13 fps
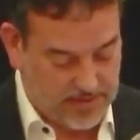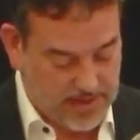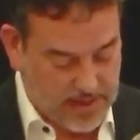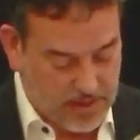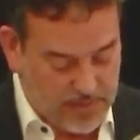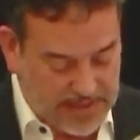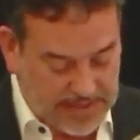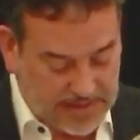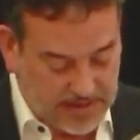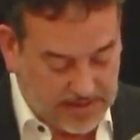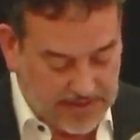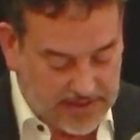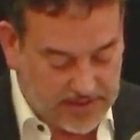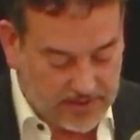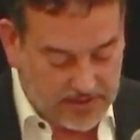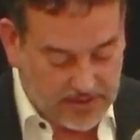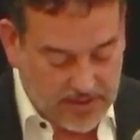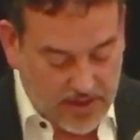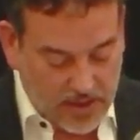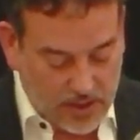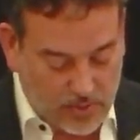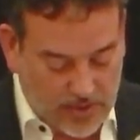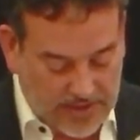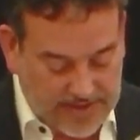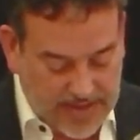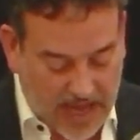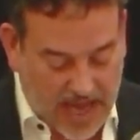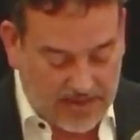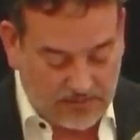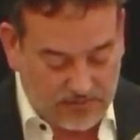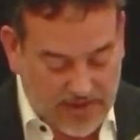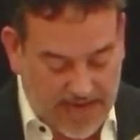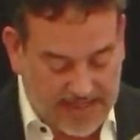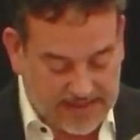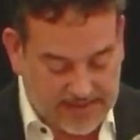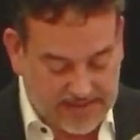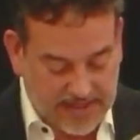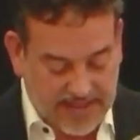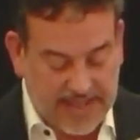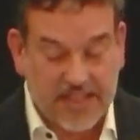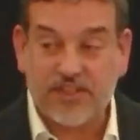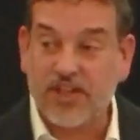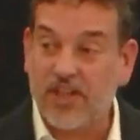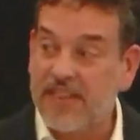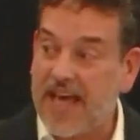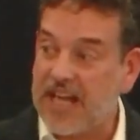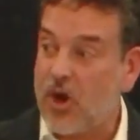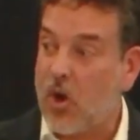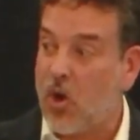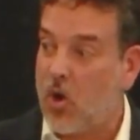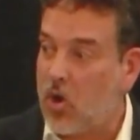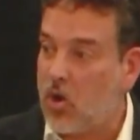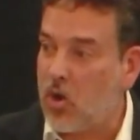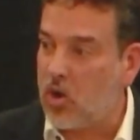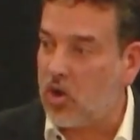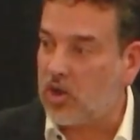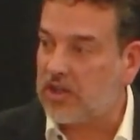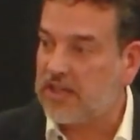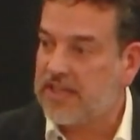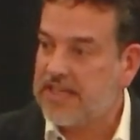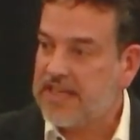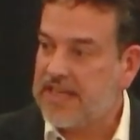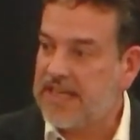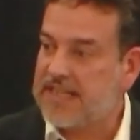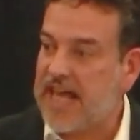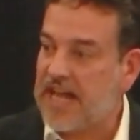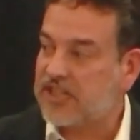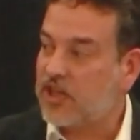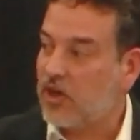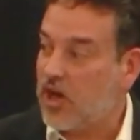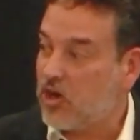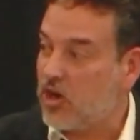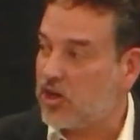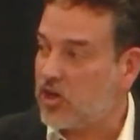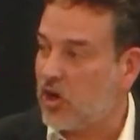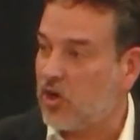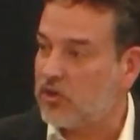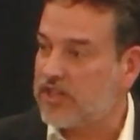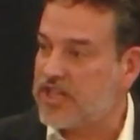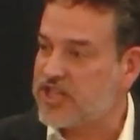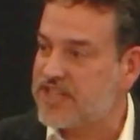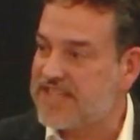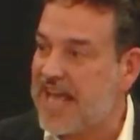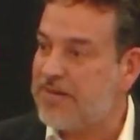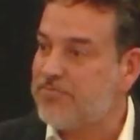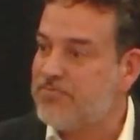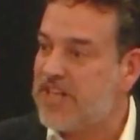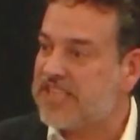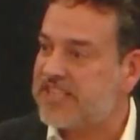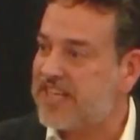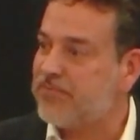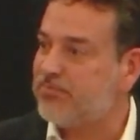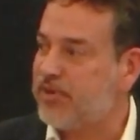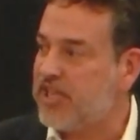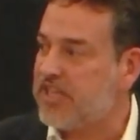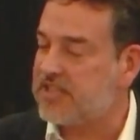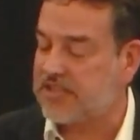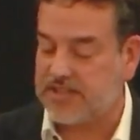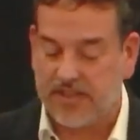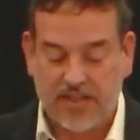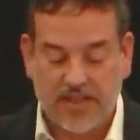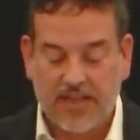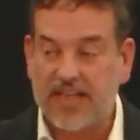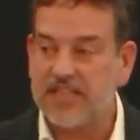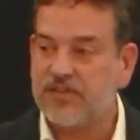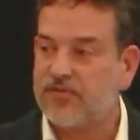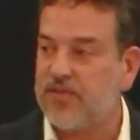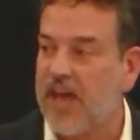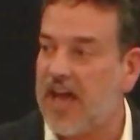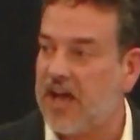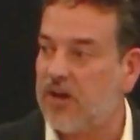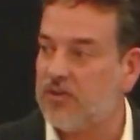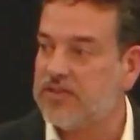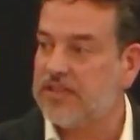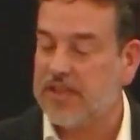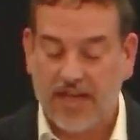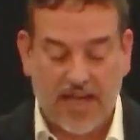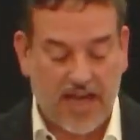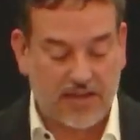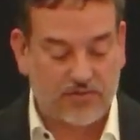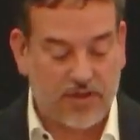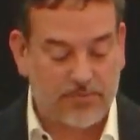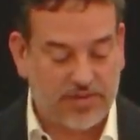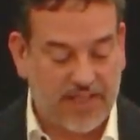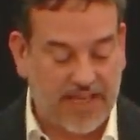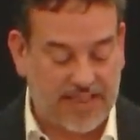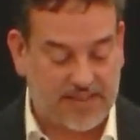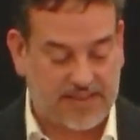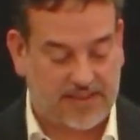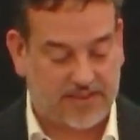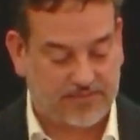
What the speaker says: We need a leader who will not rest until that hole in our coalition, that missing piece, is found and replaced.